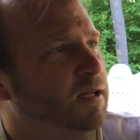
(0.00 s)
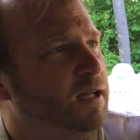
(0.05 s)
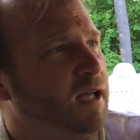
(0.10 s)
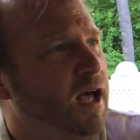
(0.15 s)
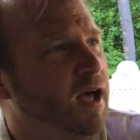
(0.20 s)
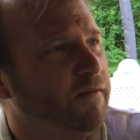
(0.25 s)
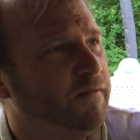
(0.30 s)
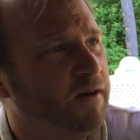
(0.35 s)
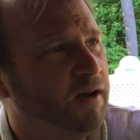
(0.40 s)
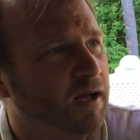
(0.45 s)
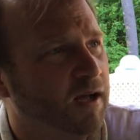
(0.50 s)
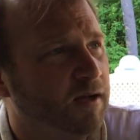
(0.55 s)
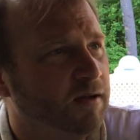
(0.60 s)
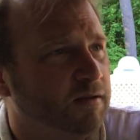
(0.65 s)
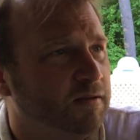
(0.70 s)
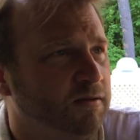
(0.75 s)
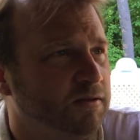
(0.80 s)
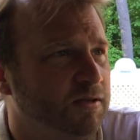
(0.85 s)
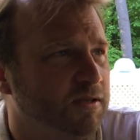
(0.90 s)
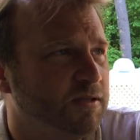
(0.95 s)
having
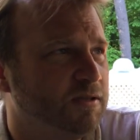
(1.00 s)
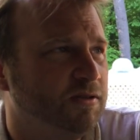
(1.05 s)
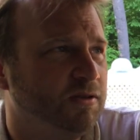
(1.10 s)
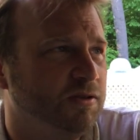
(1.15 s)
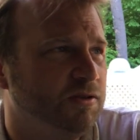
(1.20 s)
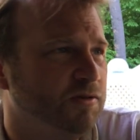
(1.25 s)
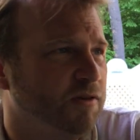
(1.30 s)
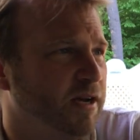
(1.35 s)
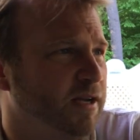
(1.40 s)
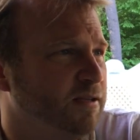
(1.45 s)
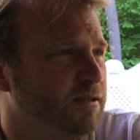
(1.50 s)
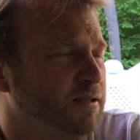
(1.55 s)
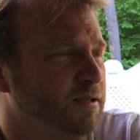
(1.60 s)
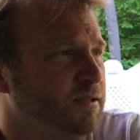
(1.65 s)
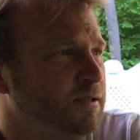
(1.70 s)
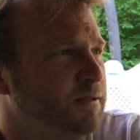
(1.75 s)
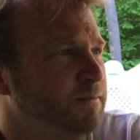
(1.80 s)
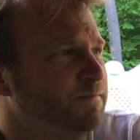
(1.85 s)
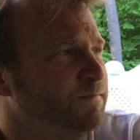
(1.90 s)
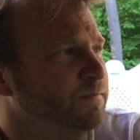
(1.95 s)
just good drinks
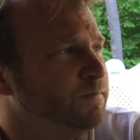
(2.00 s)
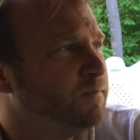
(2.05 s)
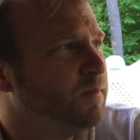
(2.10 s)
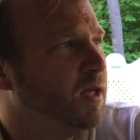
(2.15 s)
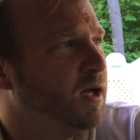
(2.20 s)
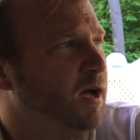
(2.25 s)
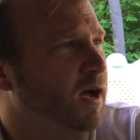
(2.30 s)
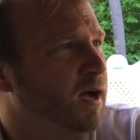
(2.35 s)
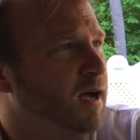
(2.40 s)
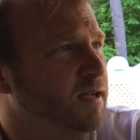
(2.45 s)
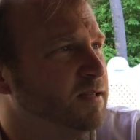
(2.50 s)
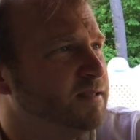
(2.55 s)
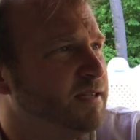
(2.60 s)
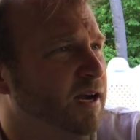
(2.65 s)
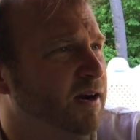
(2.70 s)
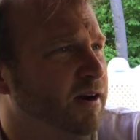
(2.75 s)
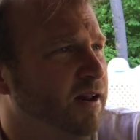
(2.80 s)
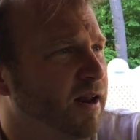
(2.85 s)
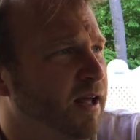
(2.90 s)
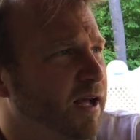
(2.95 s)
Saturday